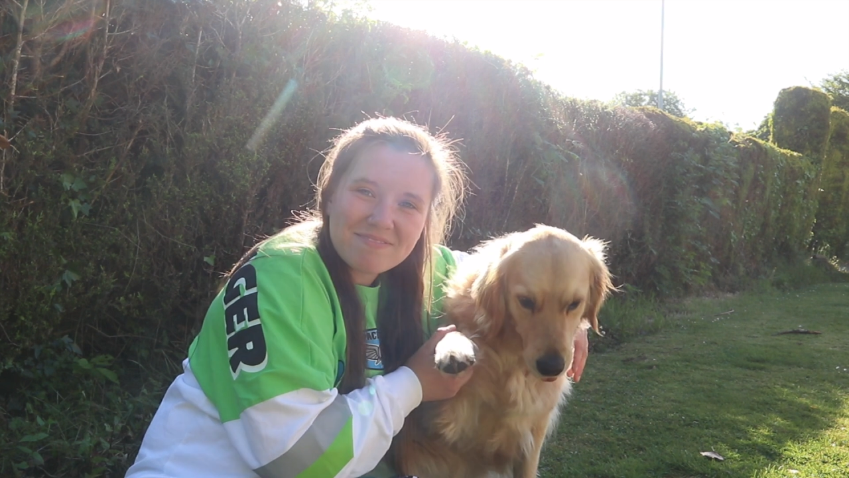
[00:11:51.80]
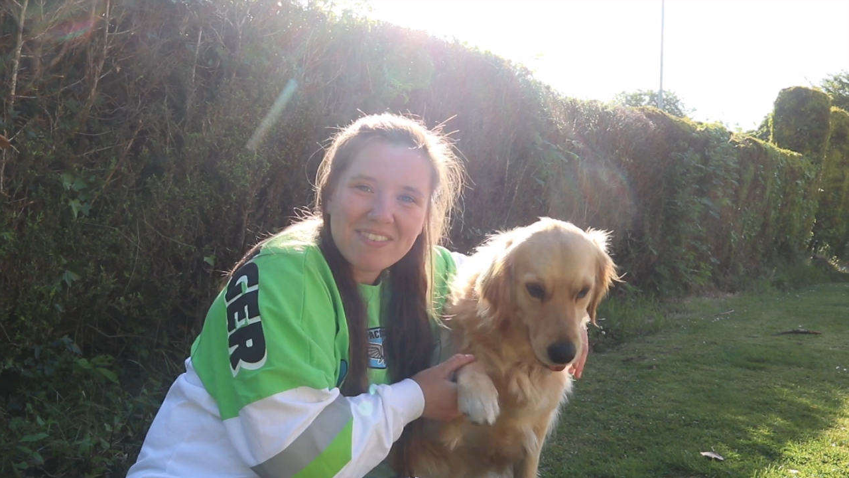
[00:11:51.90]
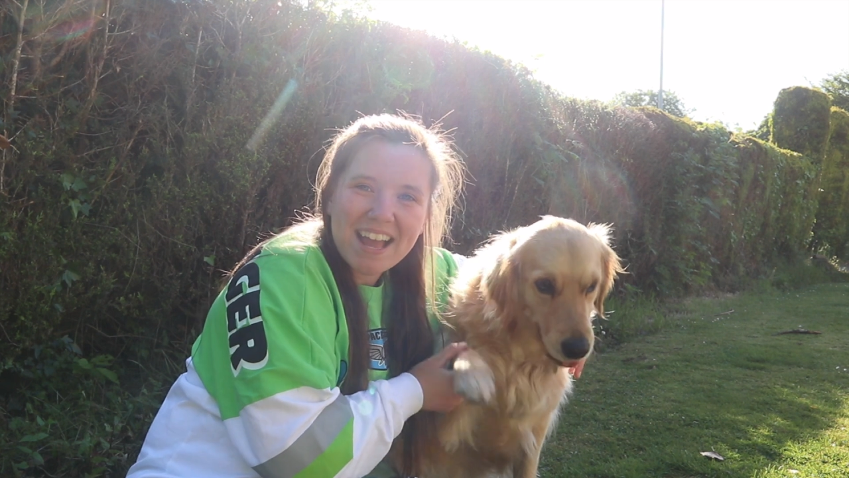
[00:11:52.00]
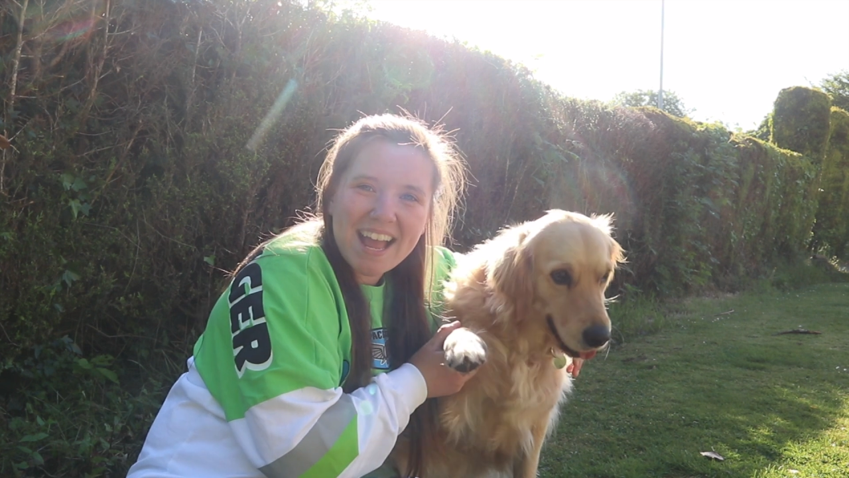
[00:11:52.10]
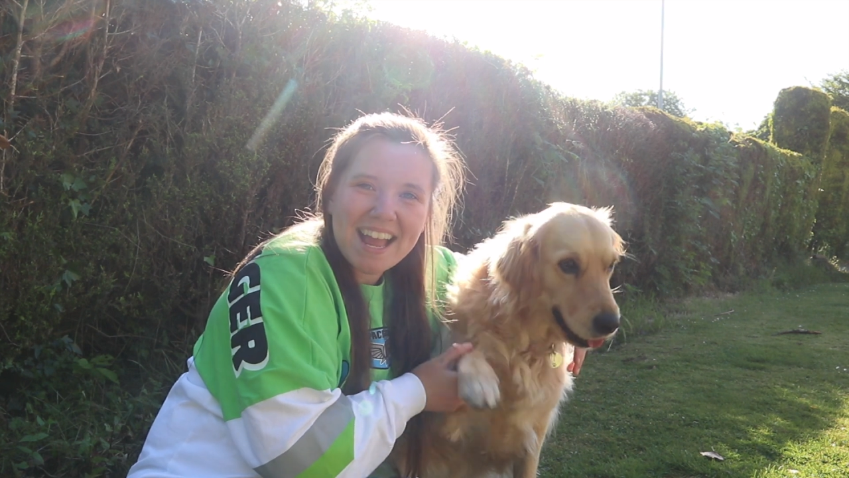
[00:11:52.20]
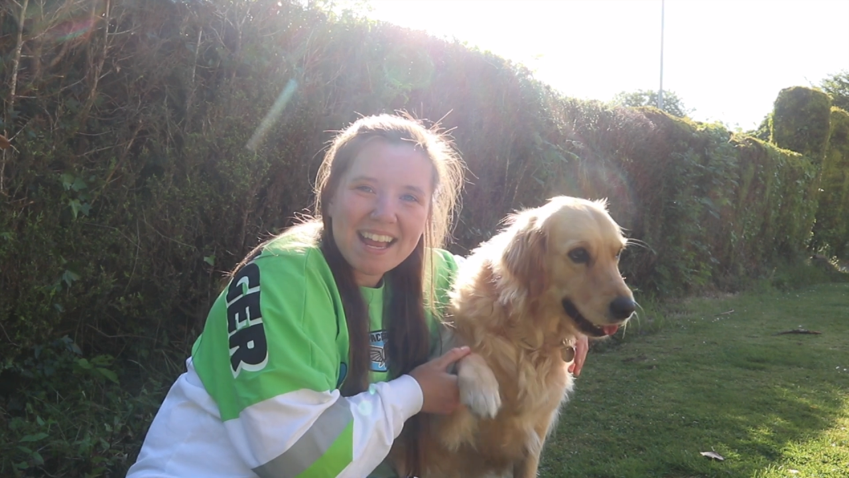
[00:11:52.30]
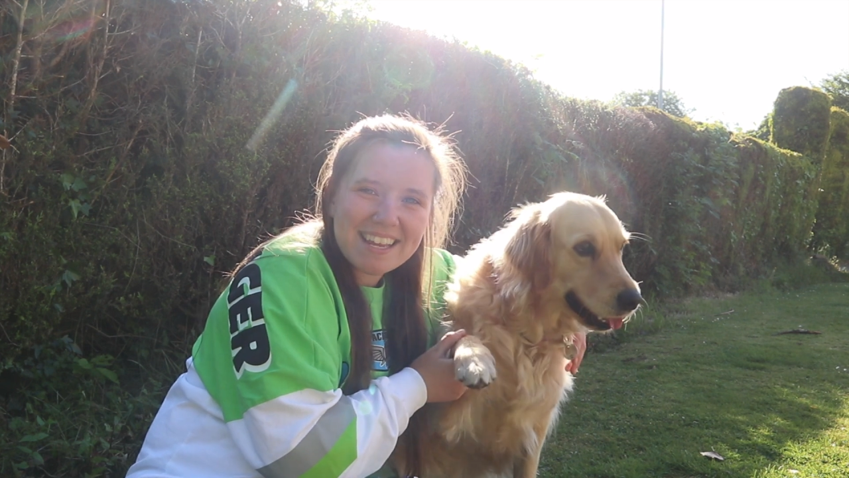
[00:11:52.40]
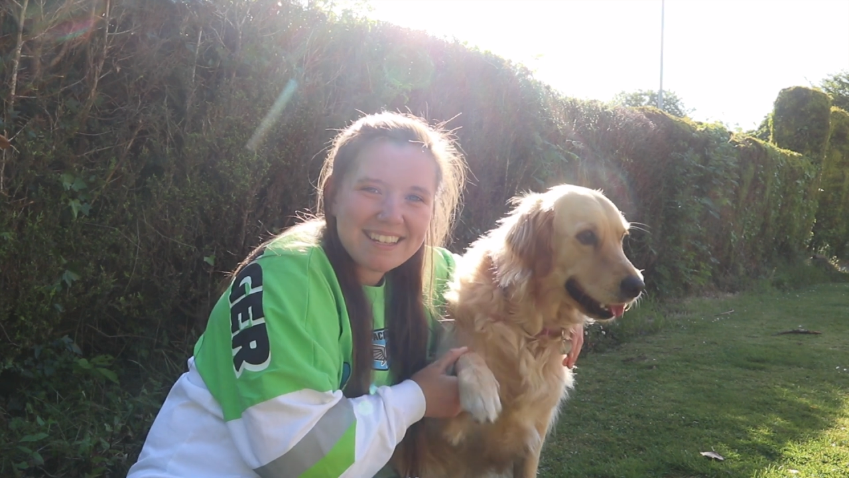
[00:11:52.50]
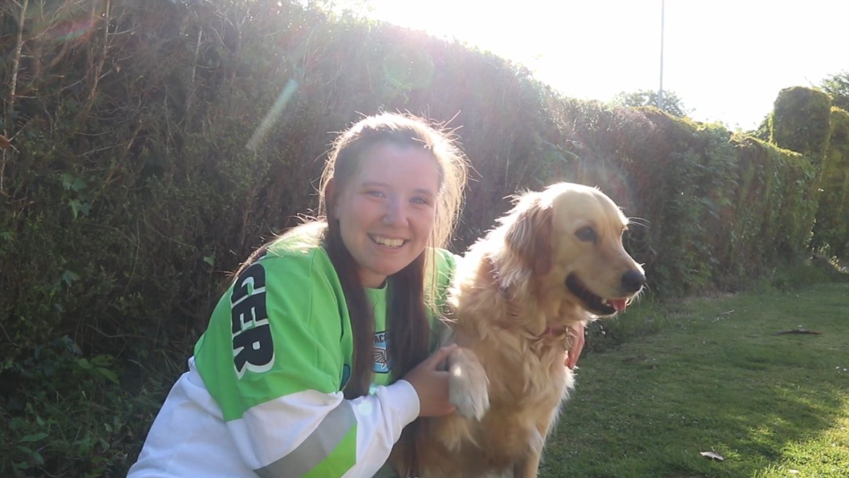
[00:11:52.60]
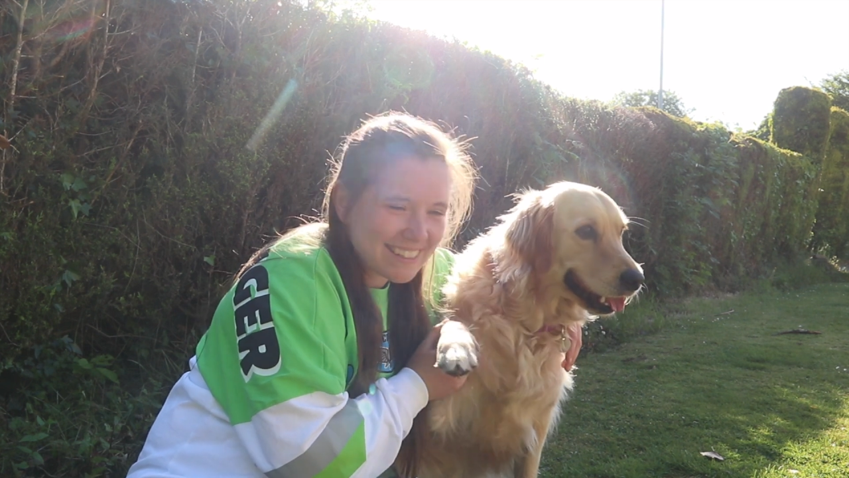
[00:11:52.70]
Bye!
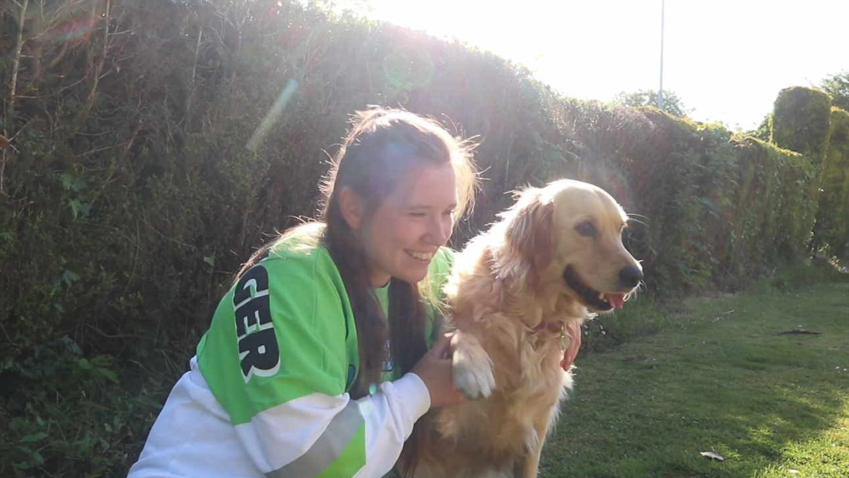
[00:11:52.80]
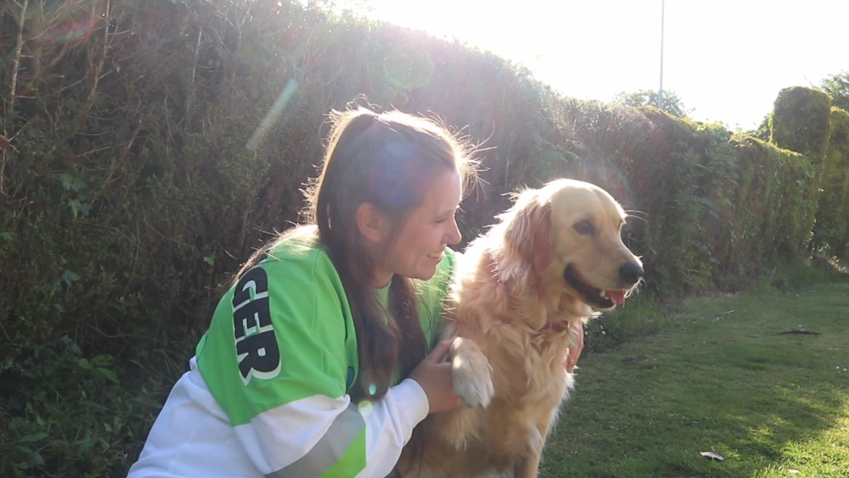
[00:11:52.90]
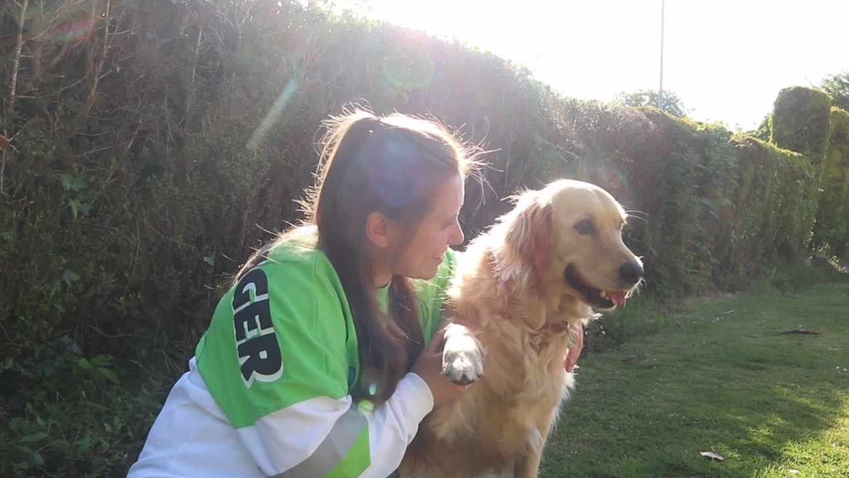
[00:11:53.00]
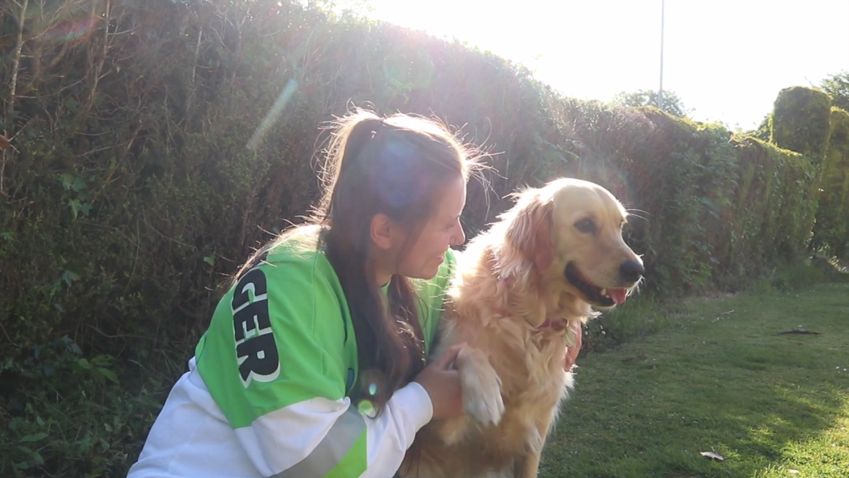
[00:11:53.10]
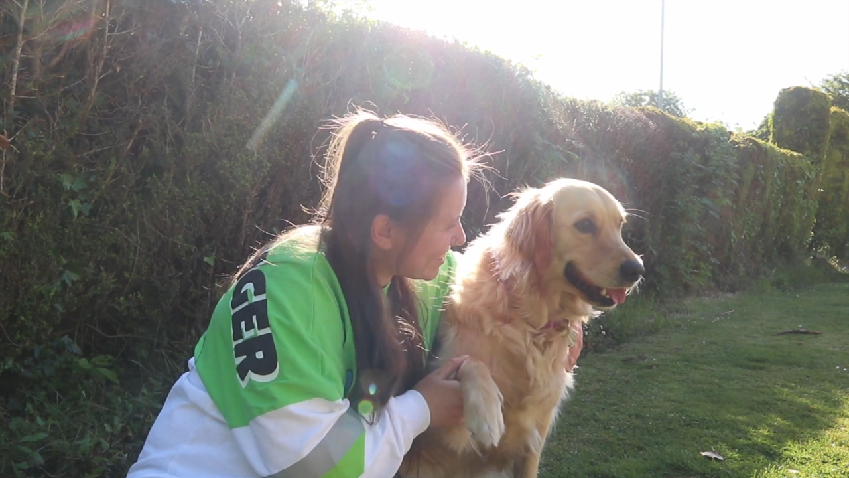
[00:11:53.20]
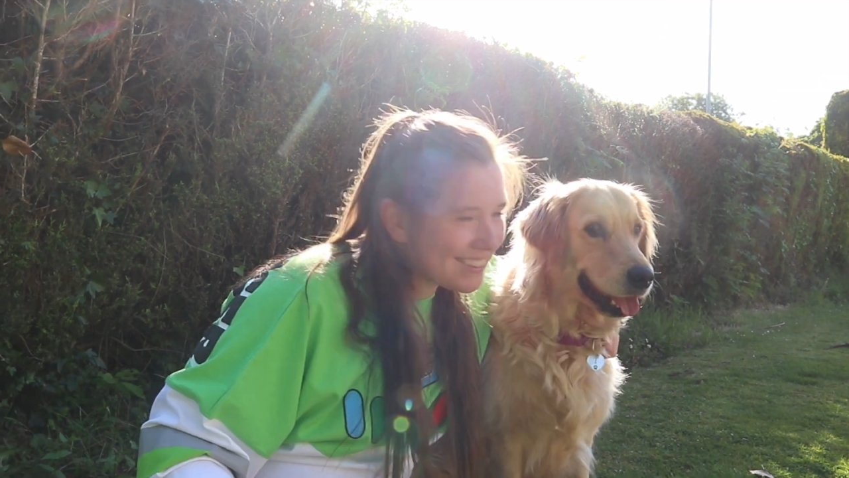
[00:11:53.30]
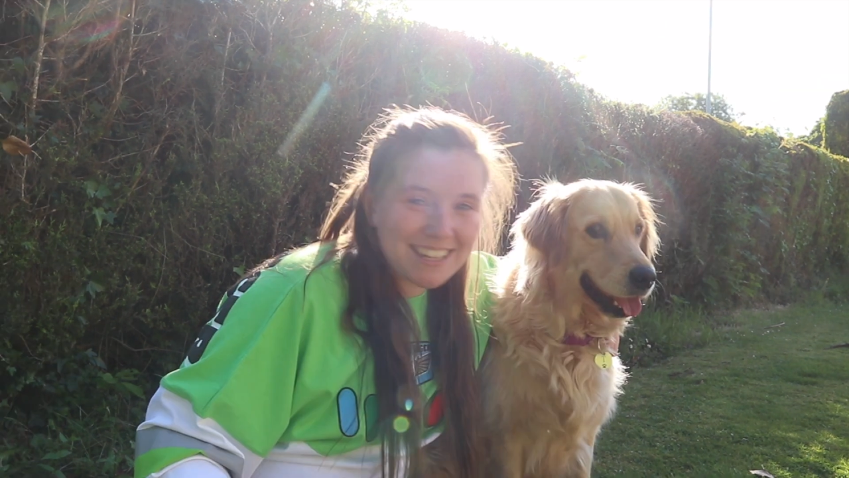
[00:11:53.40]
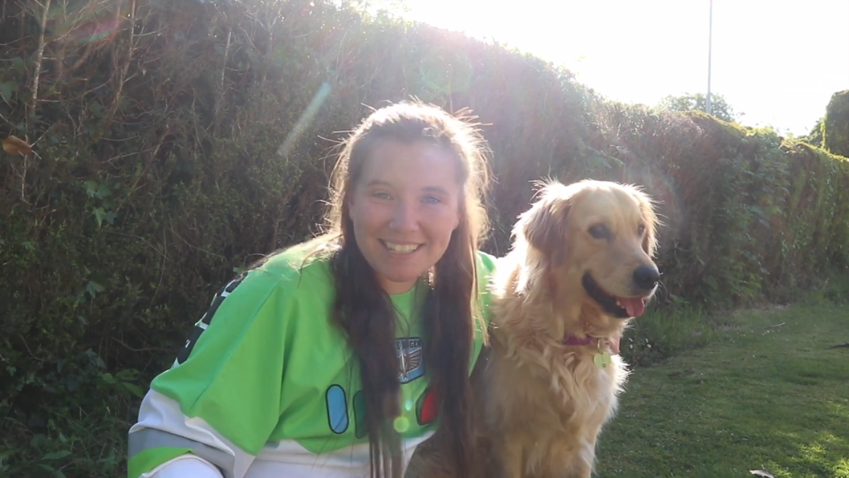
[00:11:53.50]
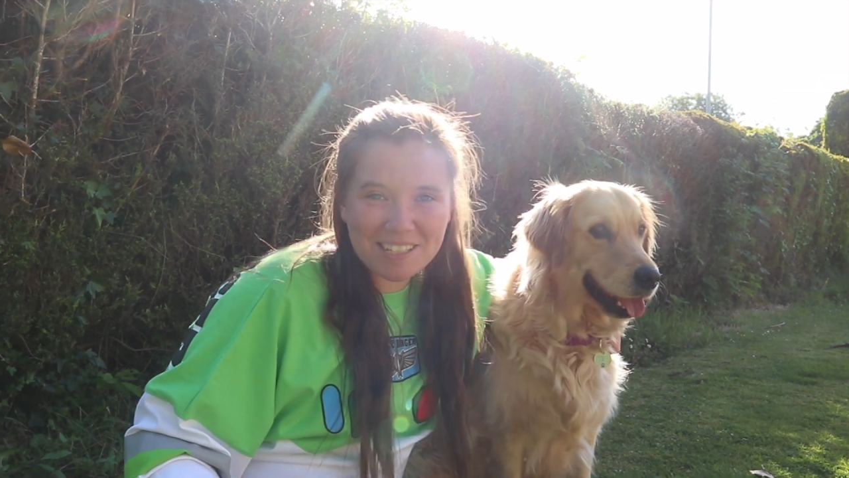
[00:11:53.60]
So this